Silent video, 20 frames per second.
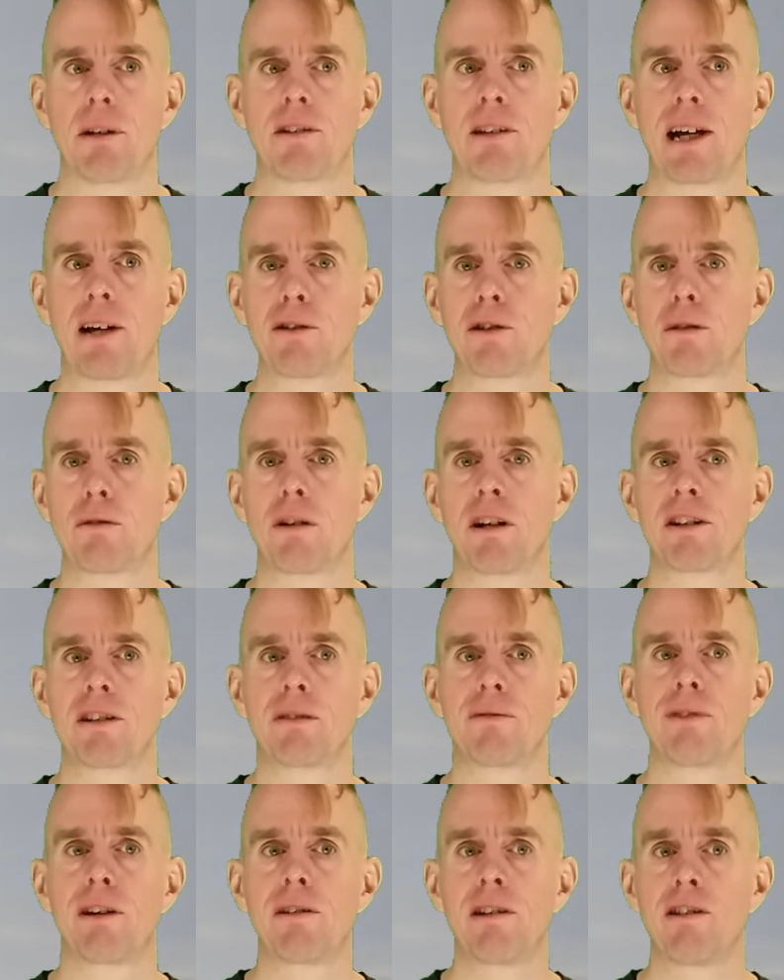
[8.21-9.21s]
is how to write
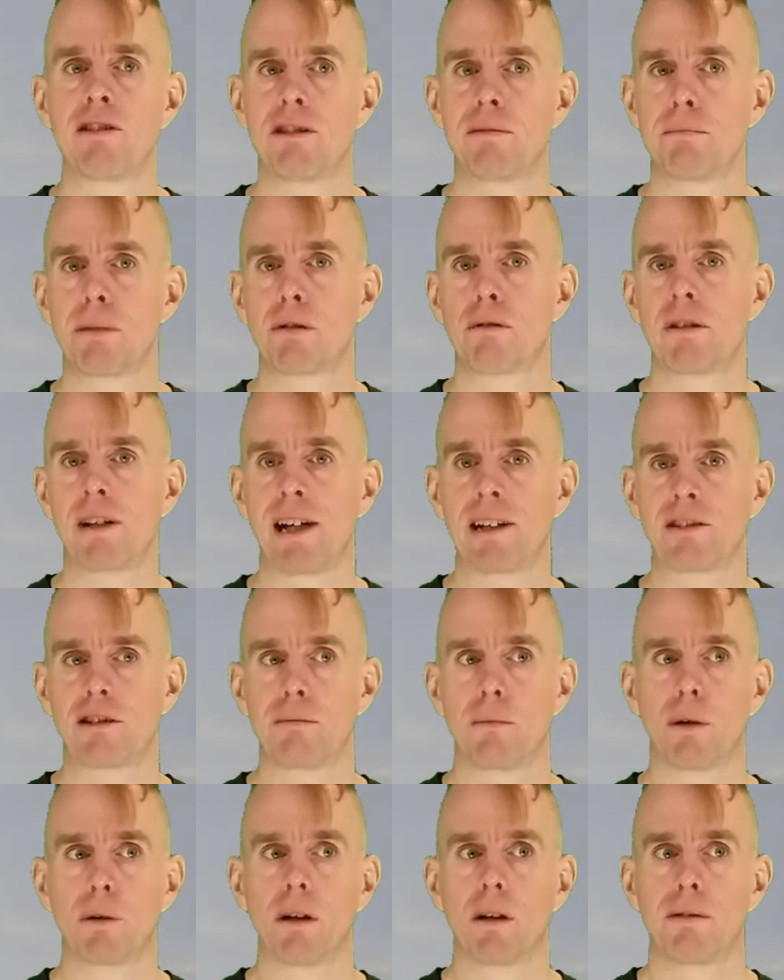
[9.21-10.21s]
a very simple reactor
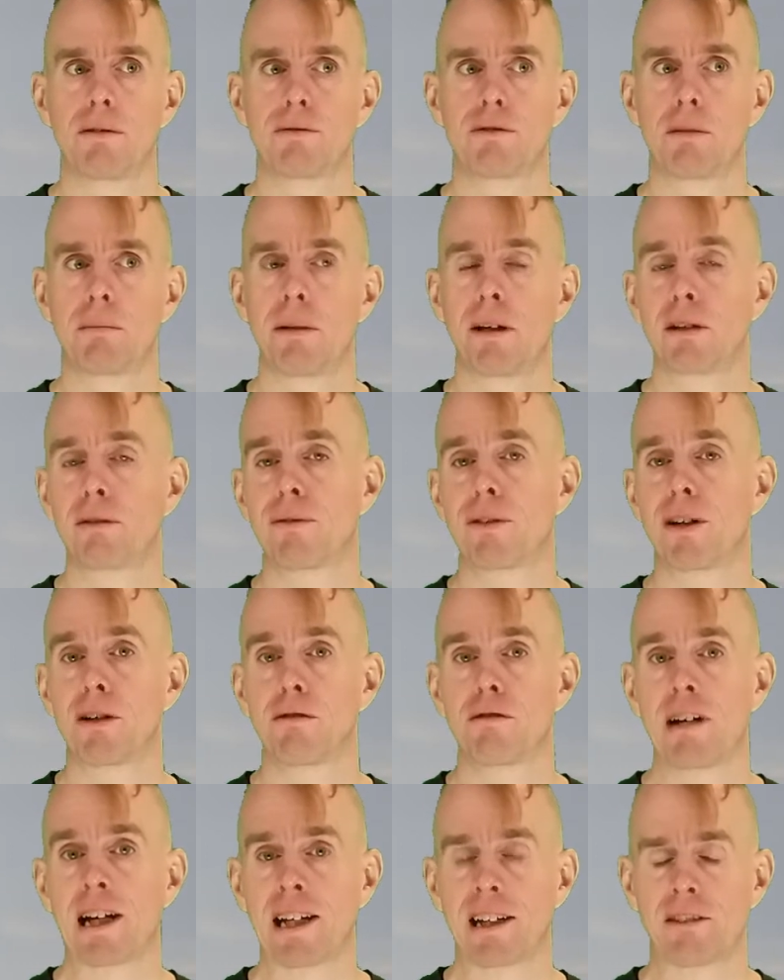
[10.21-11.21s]
model for a plug flow
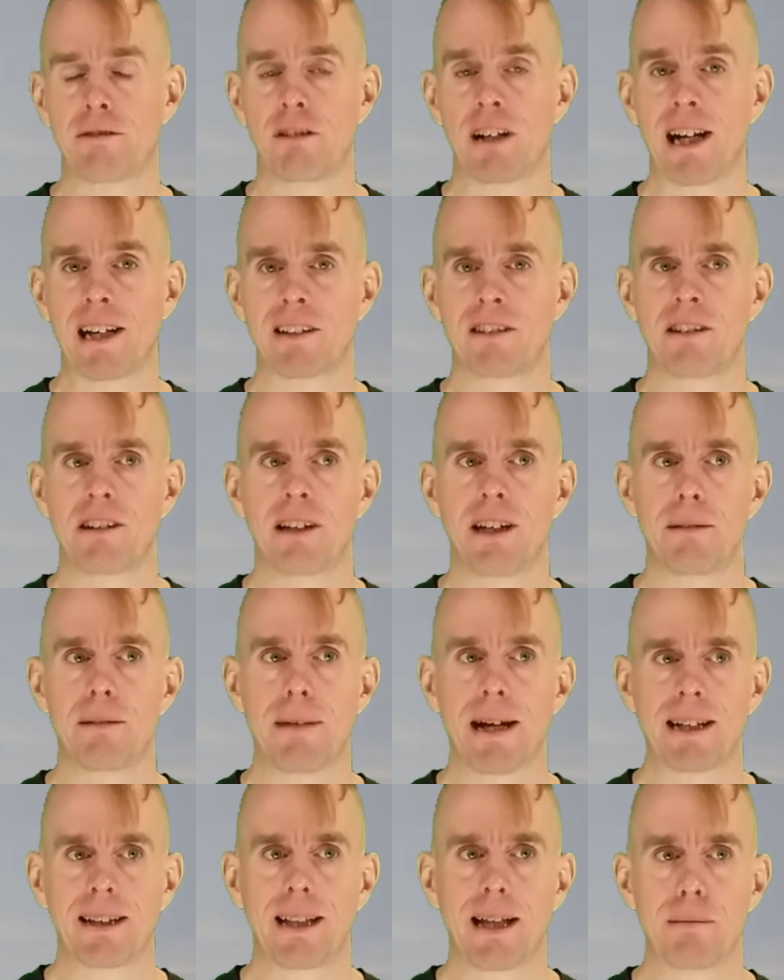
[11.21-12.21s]
reactor in
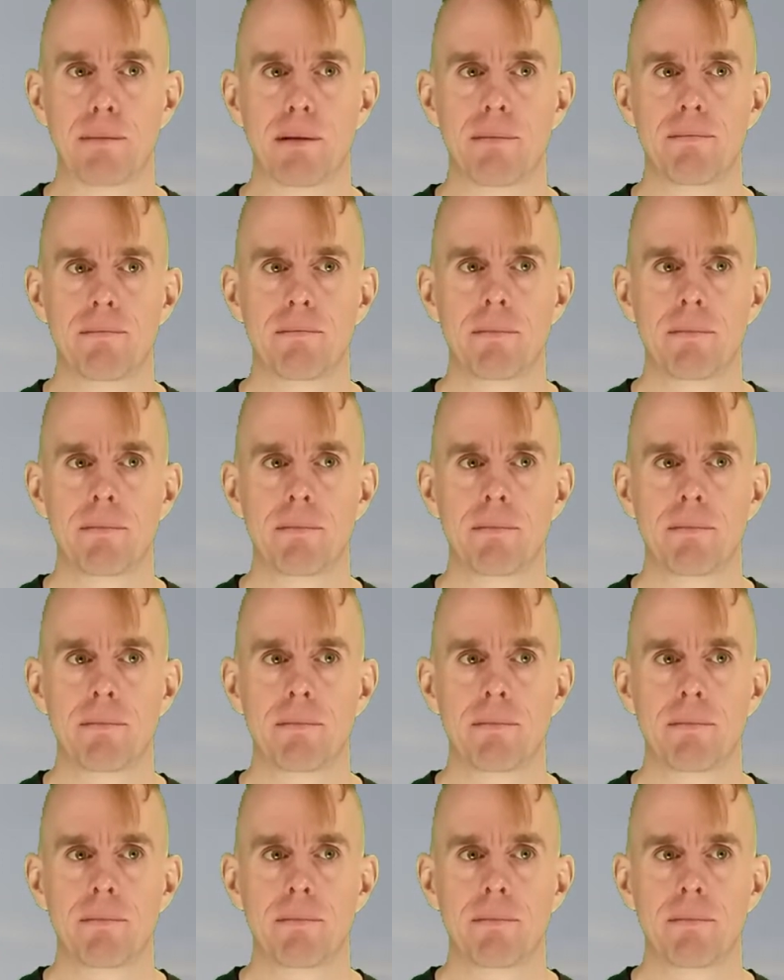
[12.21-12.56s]
MATLAB.